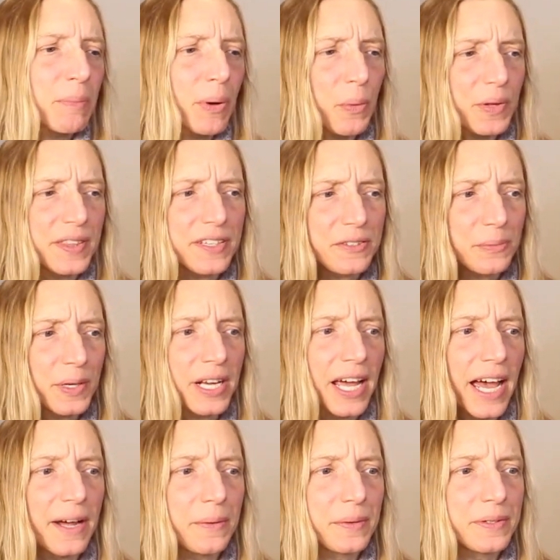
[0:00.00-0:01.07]
But with this one,
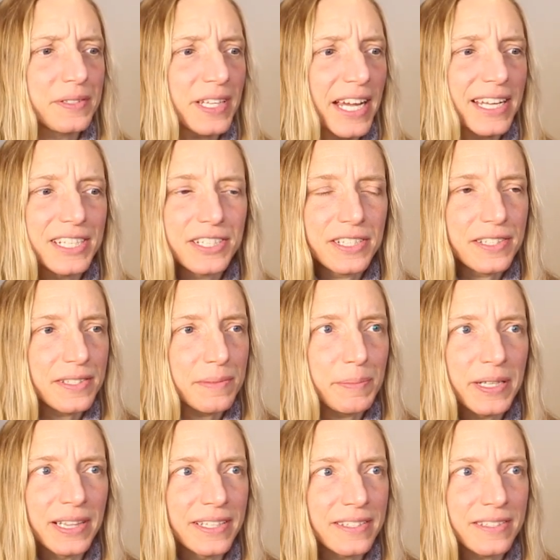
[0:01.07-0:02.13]
I was I had just
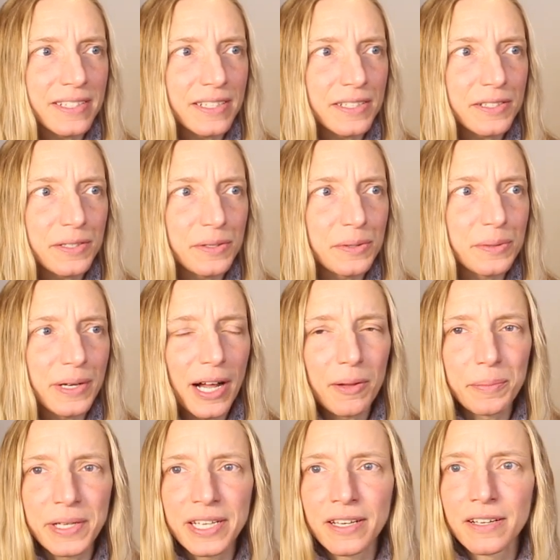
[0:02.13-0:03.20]
been listening to
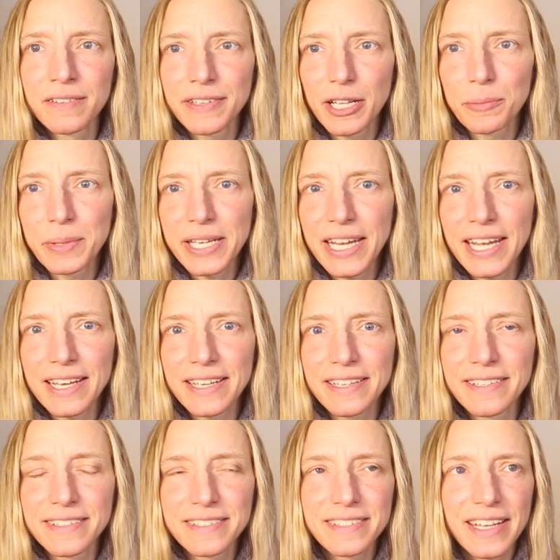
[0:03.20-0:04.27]
Albina of LB
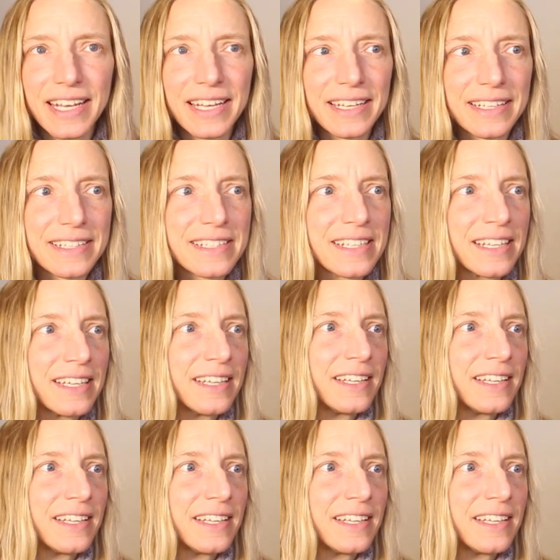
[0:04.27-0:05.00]
Handknits, and